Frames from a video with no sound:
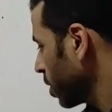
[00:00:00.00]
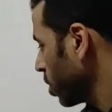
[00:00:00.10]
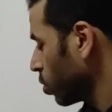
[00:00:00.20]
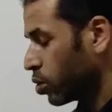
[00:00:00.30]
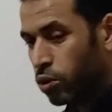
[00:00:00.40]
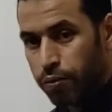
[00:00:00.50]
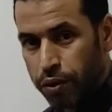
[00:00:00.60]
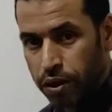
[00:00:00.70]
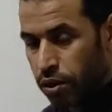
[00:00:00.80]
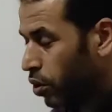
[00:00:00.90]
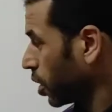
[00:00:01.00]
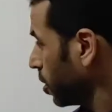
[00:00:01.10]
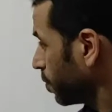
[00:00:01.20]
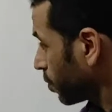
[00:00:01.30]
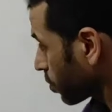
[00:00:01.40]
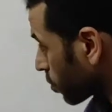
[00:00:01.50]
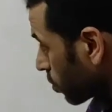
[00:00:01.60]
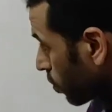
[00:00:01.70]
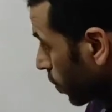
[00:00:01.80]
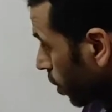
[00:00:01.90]
equal to p. Okay,
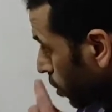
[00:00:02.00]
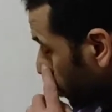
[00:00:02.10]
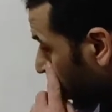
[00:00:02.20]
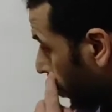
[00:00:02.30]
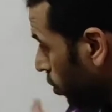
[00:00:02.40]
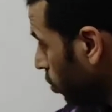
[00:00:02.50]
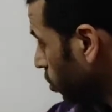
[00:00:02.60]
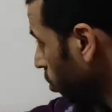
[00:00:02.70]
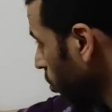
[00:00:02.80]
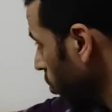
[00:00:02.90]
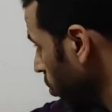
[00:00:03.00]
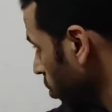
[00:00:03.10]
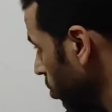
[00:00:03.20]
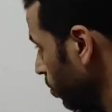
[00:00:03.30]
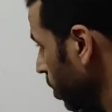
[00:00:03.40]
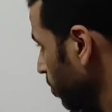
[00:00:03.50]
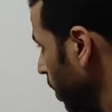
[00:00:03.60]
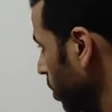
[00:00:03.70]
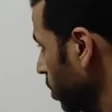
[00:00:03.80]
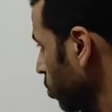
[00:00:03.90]
so I'm going to
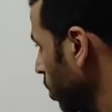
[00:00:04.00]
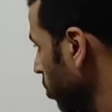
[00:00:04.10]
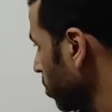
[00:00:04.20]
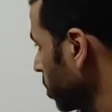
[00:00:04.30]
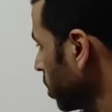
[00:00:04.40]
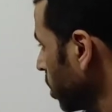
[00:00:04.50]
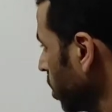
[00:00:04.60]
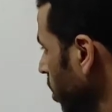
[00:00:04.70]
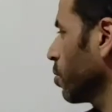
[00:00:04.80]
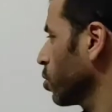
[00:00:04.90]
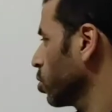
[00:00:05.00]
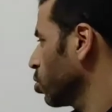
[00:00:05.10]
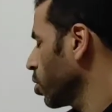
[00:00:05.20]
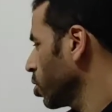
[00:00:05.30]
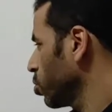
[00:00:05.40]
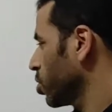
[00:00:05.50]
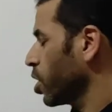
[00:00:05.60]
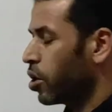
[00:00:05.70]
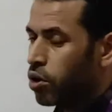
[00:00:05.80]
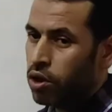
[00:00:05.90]
explain this one a little bit. I'm going to reduce
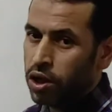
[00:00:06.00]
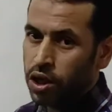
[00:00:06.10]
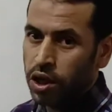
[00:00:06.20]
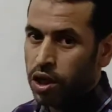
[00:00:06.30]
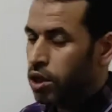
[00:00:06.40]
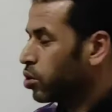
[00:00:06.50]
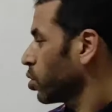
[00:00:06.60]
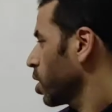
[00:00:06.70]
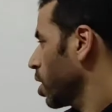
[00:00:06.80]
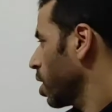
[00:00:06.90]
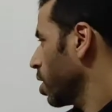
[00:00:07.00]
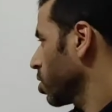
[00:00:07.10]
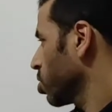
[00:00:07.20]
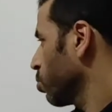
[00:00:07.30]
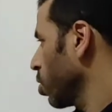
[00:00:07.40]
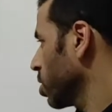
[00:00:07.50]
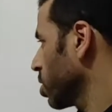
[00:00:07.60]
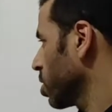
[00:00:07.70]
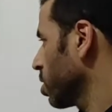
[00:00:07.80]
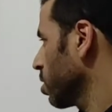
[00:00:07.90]
the error to the
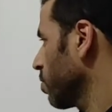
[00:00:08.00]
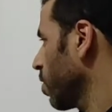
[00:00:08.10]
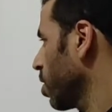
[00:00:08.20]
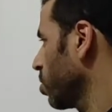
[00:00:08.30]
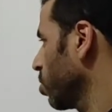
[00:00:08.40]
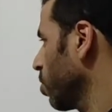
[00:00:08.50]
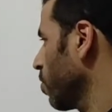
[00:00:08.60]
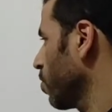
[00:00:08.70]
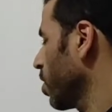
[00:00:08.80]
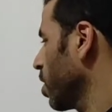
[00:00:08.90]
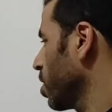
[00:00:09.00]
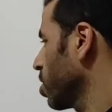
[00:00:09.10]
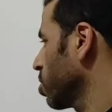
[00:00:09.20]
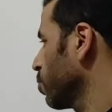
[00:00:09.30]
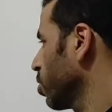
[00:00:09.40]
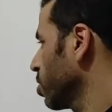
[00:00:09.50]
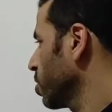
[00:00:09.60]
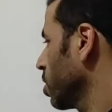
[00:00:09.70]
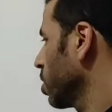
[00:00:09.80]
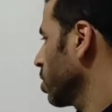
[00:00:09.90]
smallest value of the exponent
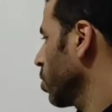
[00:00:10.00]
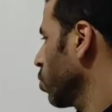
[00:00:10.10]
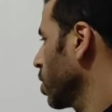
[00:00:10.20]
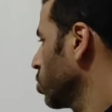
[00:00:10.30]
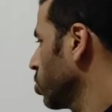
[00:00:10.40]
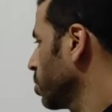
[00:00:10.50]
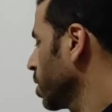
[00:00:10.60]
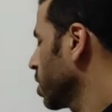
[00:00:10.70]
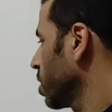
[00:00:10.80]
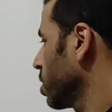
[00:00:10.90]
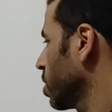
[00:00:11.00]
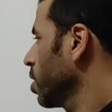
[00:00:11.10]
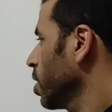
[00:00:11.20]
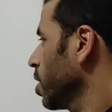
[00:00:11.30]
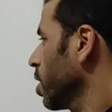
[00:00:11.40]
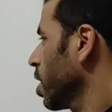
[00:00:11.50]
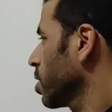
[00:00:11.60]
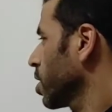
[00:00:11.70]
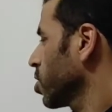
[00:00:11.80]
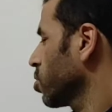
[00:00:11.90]
in the way to make it
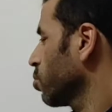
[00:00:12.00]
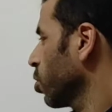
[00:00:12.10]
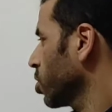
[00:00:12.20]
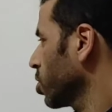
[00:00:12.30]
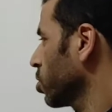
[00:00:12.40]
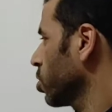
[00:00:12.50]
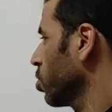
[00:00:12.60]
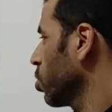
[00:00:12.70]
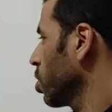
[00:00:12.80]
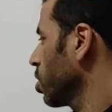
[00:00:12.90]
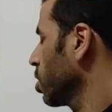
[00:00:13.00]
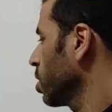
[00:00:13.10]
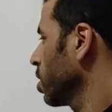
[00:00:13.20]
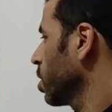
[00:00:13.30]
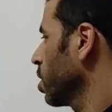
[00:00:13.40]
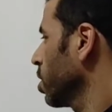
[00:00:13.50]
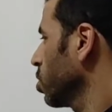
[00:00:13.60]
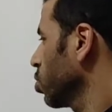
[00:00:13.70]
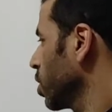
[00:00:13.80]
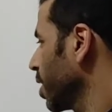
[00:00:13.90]
as a smallest error
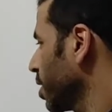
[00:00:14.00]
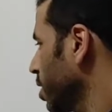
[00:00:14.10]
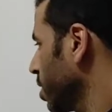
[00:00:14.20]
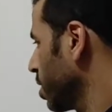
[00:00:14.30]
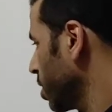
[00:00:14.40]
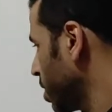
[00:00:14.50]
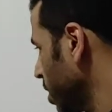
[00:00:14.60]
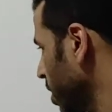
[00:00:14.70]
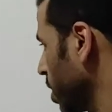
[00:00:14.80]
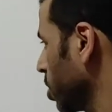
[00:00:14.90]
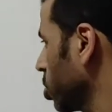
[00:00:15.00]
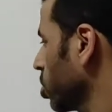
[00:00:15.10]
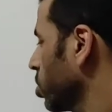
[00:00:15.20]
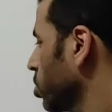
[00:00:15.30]
to get this condition.